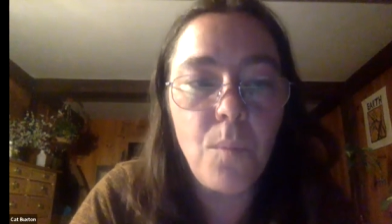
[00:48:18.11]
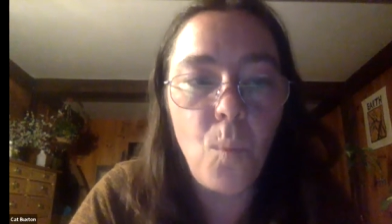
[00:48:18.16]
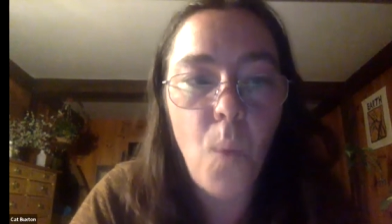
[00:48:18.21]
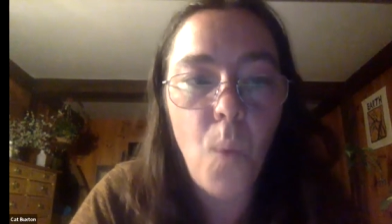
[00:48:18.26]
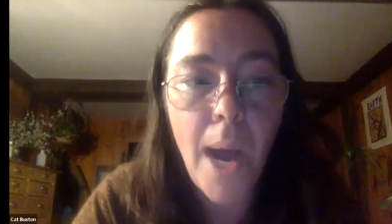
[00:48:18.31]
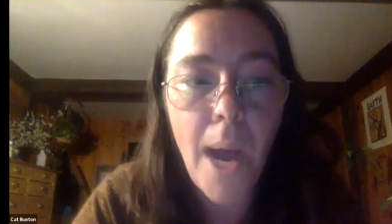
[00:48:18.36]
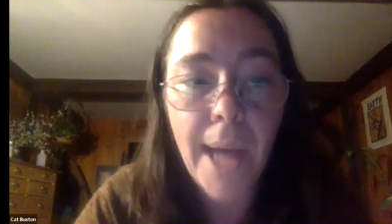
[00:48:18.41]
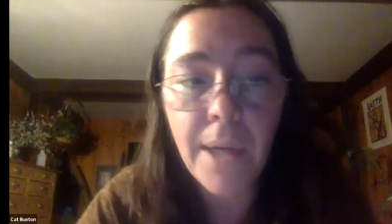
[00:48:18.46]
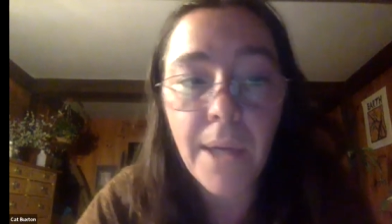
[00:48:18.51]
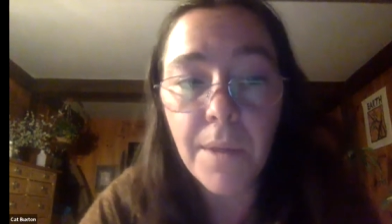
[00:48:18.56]

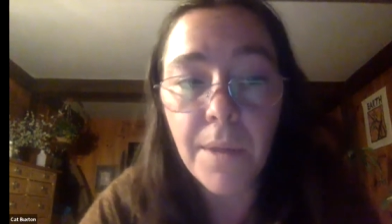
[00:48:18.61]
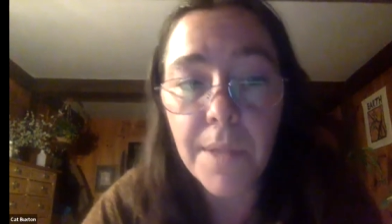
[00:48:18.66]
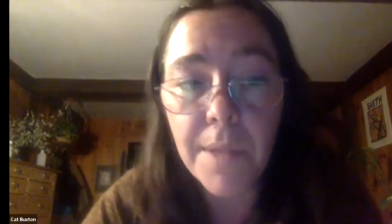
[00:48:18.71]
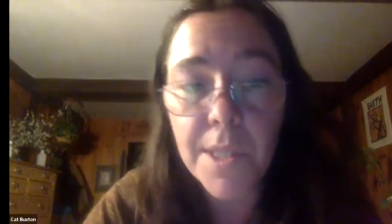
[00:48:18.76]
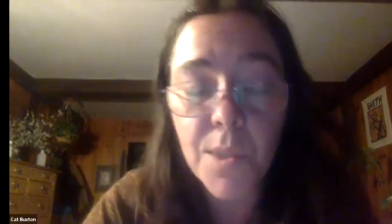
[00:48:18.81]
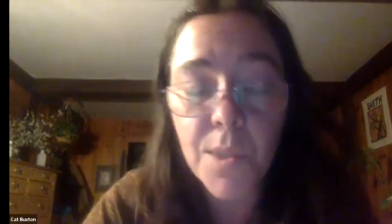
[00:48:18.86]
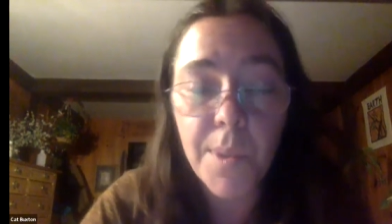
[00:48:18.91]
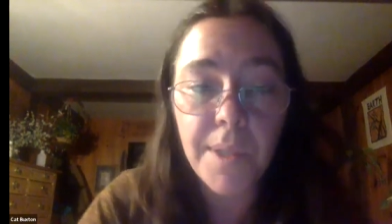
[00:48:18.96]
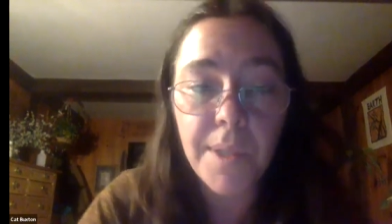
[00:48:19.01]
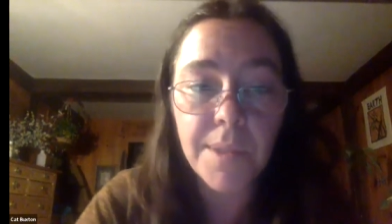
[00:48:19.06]
while the
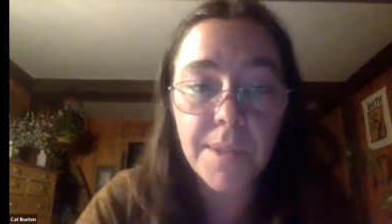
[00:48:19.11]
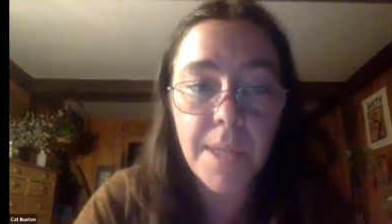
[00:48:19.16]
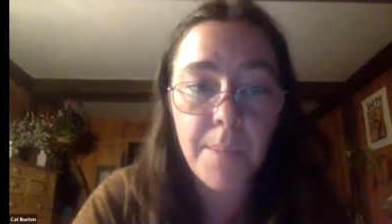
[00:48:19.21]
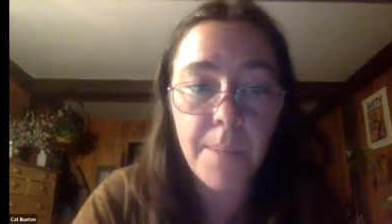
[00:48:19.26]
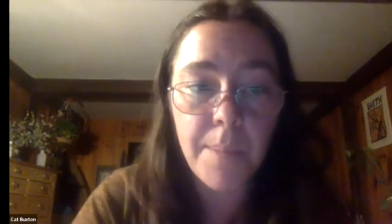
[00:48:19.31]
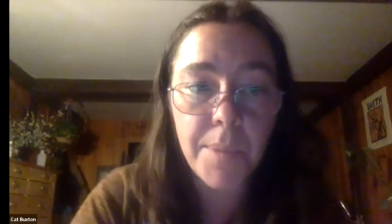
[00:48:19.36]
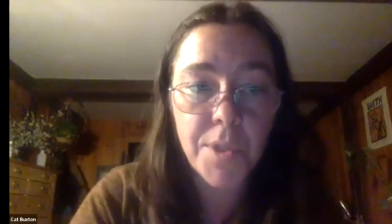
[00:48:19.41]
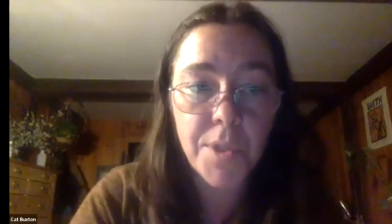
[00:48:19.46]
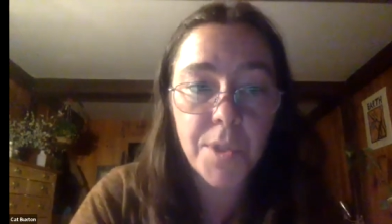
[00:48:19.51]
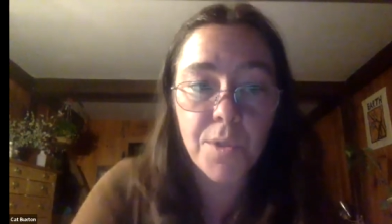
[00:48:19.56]
soil
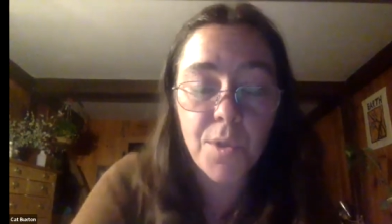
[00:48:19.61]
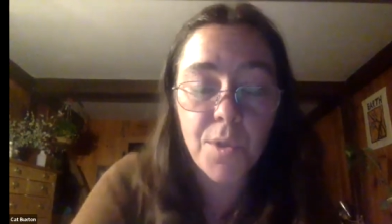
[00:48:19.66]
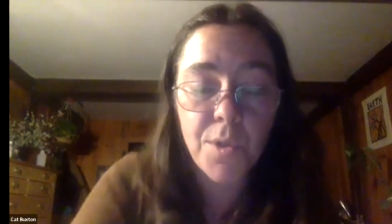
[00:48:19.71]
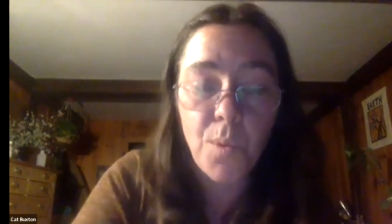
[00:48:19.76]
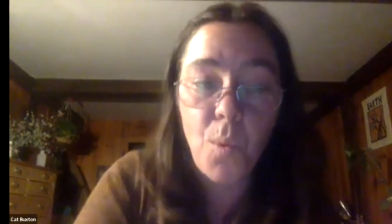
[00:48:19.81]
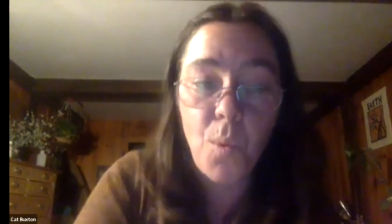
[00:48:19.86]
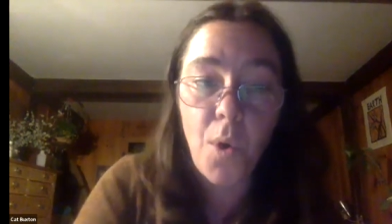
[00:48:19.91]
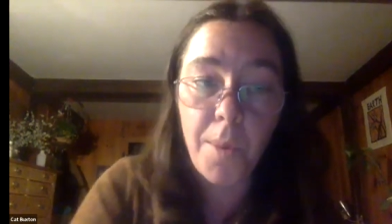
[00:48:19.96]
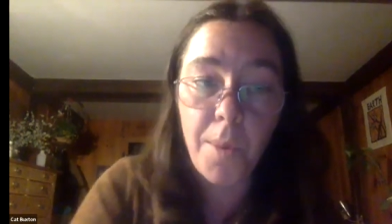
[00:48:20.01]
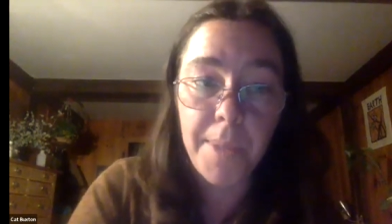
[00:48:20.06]
temperatures
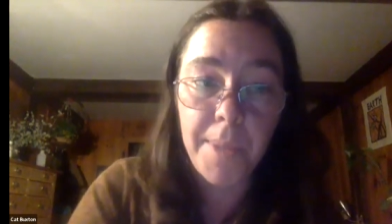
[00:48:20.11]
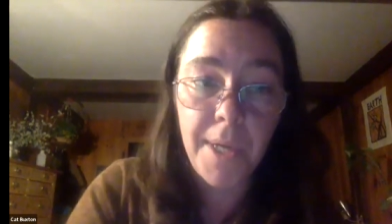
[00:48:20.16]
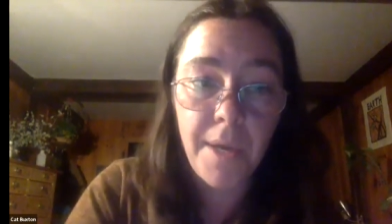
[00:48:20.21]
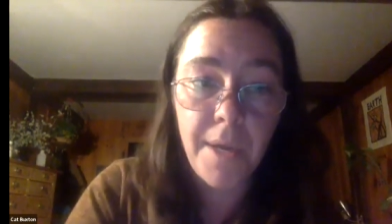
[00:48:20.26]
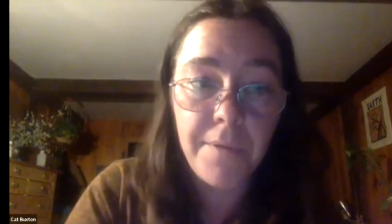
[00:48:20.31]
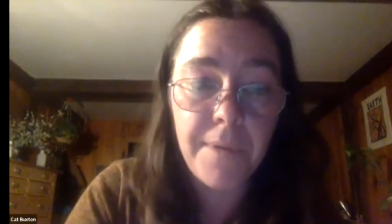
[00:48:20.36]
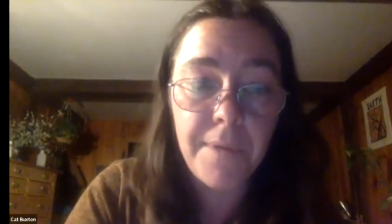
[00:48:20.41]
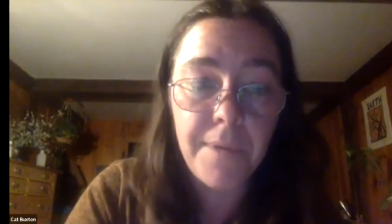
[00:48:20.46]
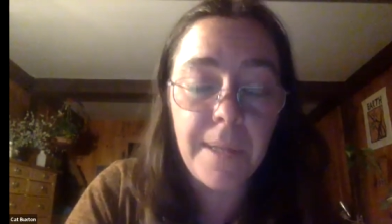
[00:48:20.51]
are warm enough,